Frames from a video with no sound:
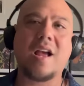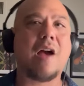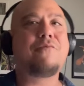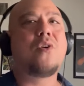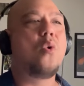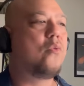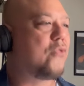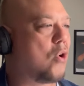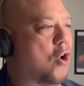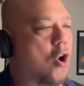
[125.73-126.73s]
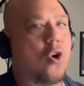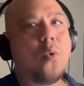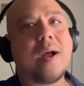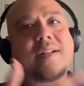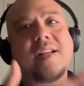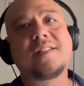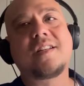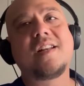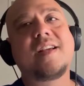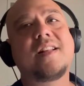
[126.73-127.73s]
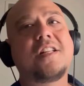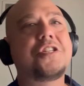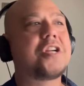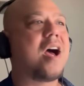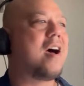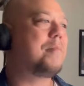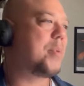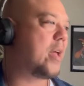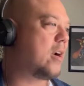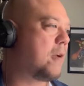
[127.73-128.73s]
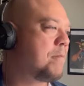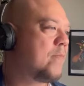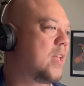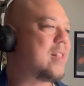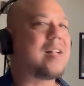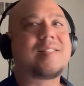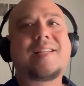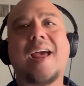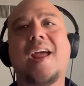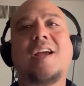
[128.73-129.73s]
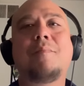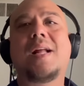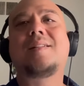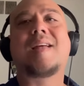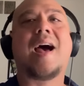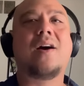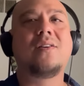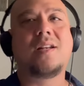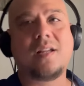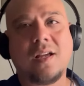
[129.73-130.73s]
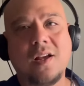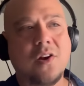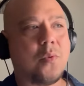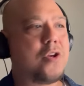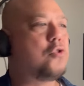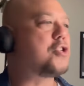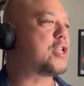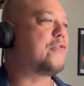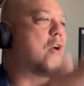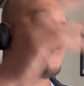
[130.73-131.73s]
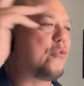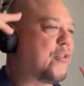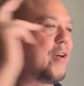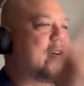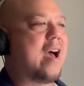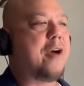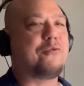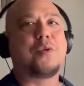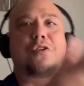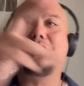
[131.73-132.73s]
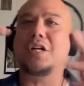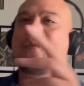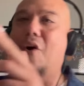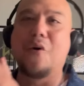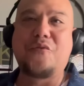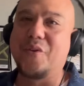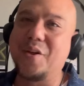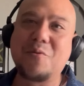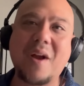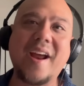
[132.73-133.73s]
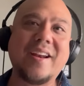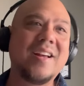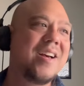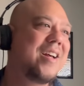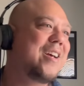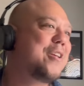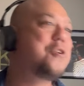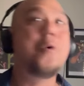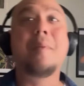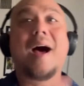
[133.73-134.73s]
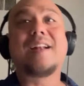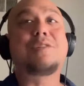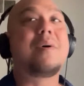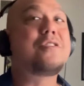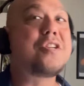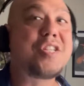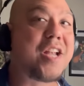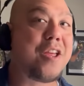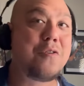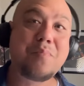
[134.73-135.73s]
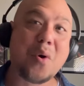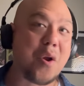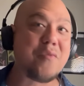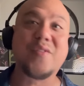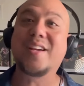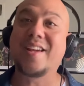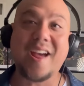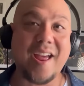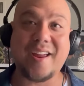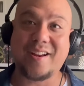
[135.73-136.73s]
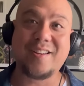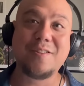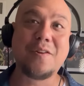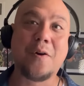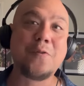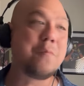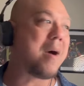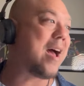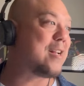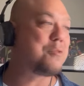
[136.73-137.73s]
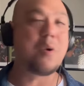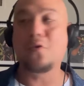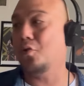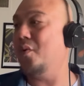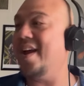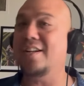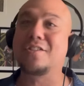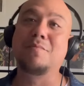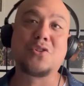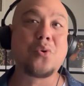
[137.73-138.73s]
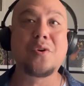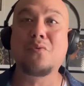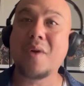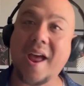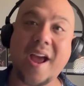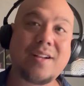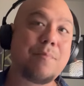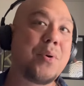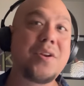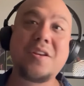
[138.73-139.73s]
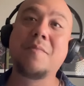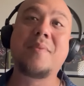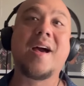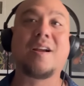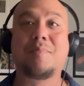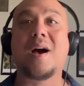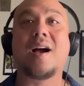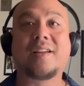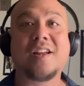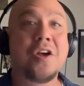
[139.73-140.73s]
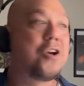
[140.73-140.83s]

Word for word: I vote for who I think's going to get the job better. That's gang mentality. When you just vote for the left, when you just vote for the right, you might as well just say you're part of a gang. You know, you might as well create some sort of rag to put in your back pocket.